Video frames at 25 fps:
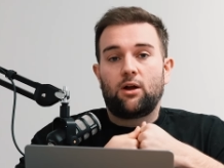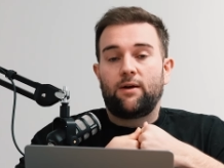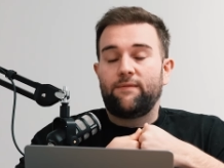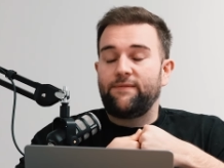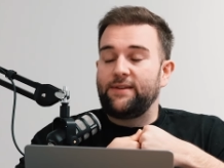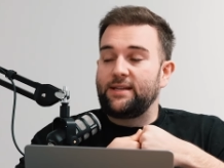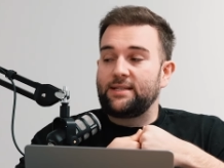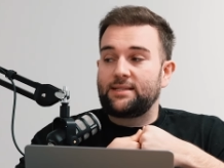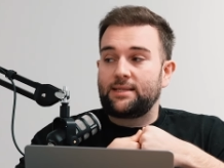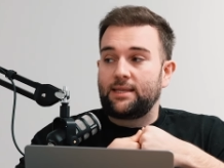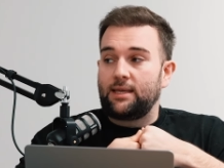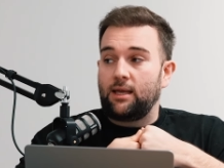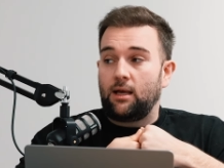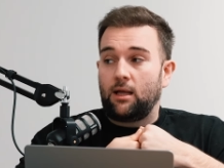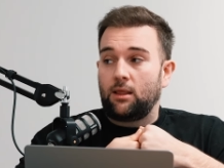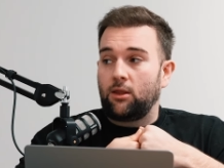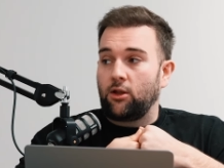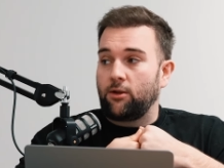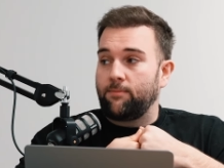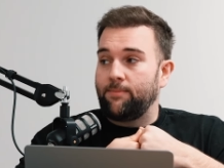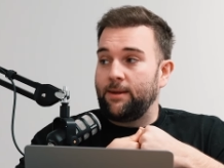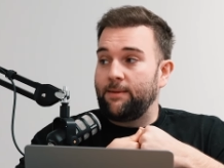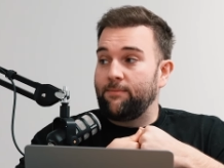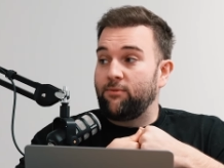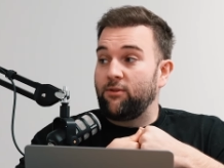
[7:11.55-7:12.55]
Obviously, a
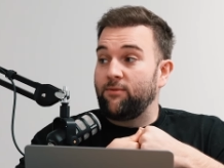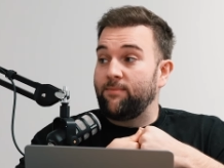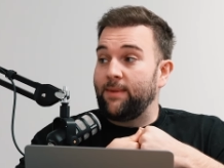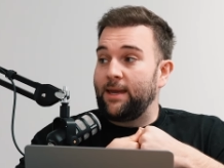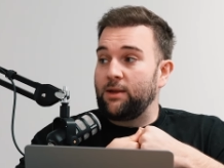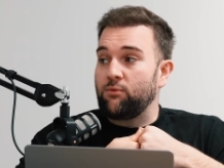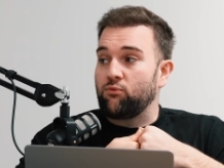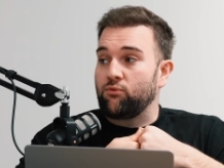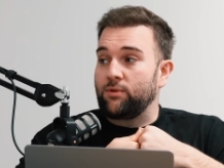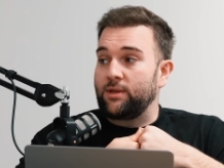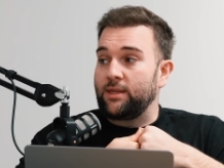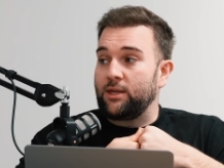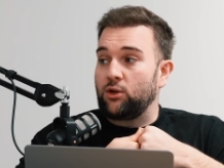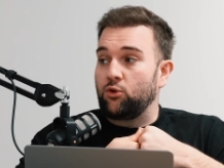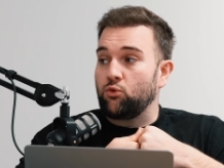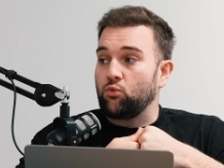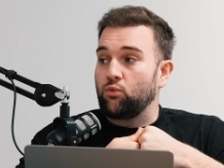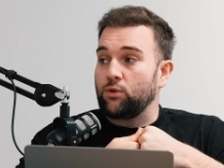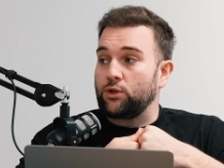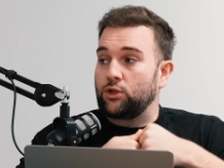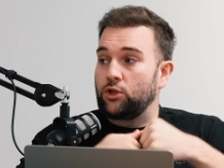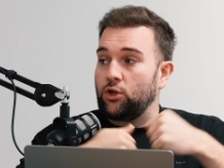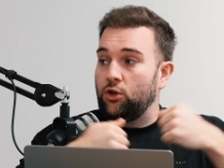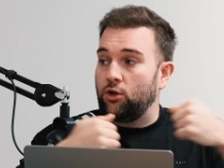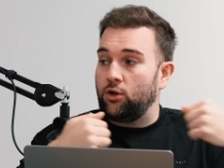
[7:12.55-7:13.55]
lot of people have made really good
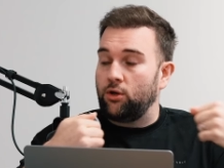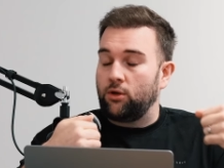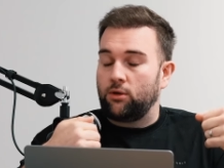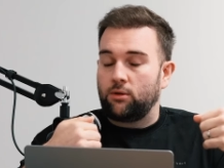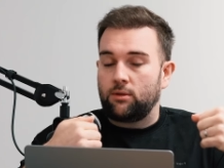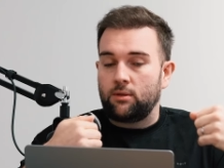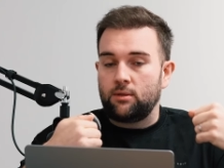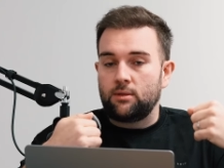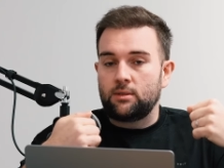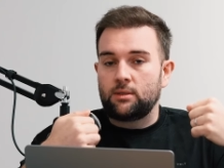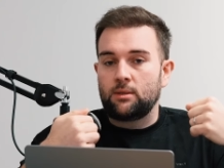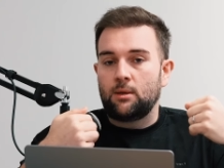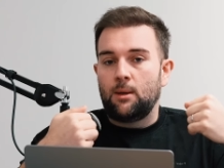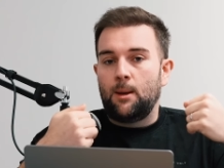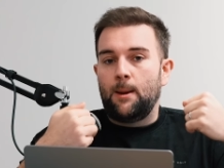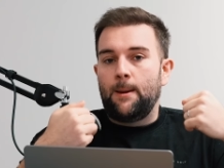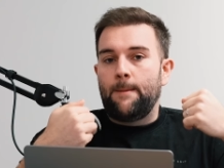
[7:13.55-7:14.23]
returns.